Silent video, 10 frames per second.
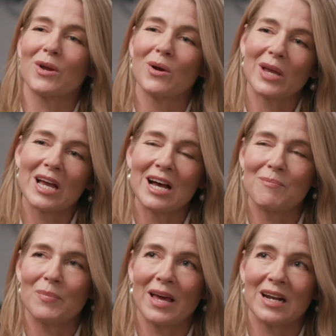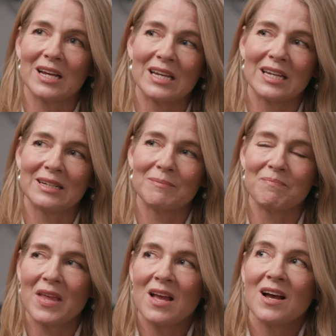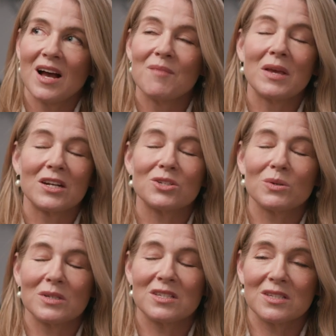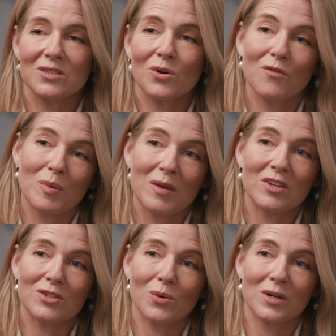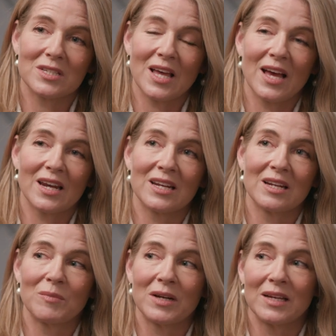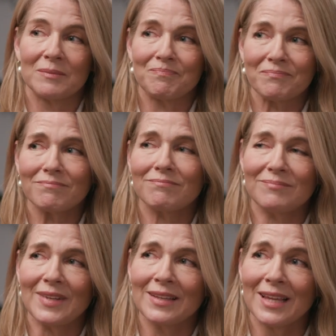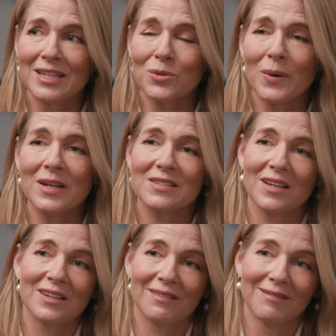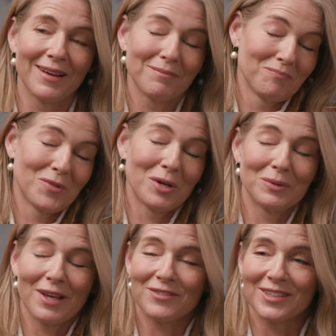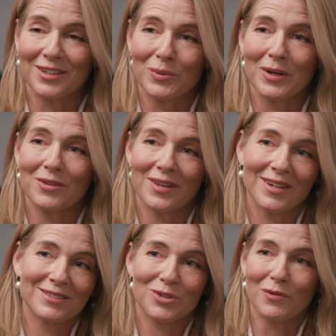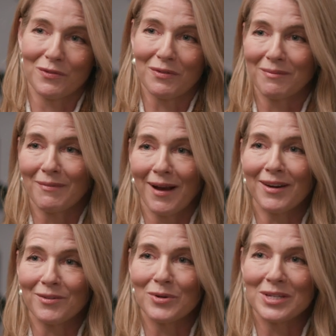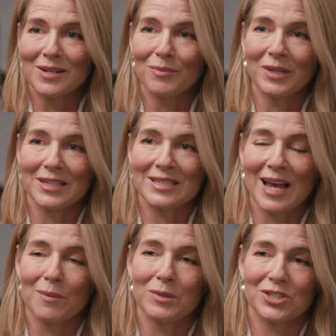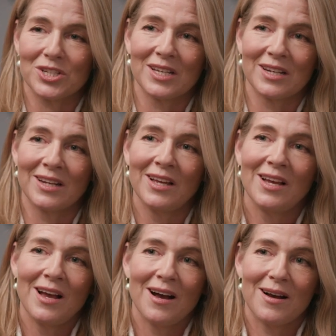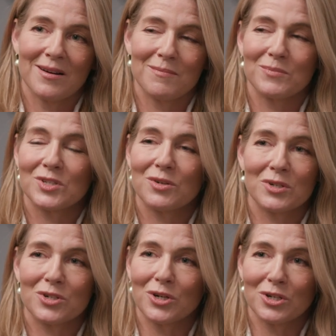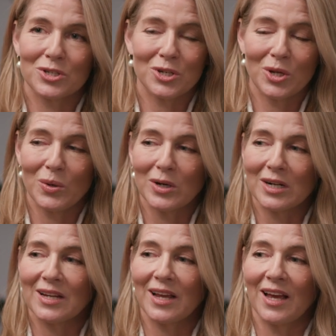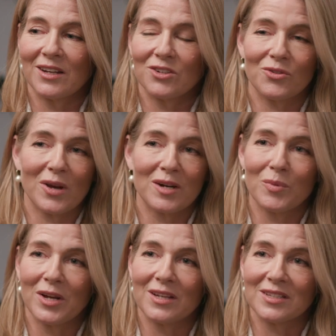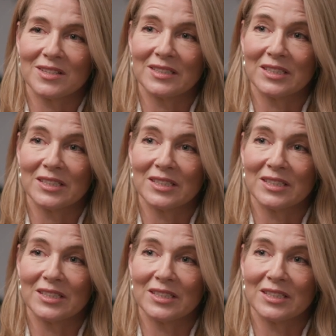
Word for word: were going up. And I made a choice to sort of pivot towards that. And in my late 20s, I you know, left a career that I'd sort of gotten reasonably established in, to return to New York and try to break into the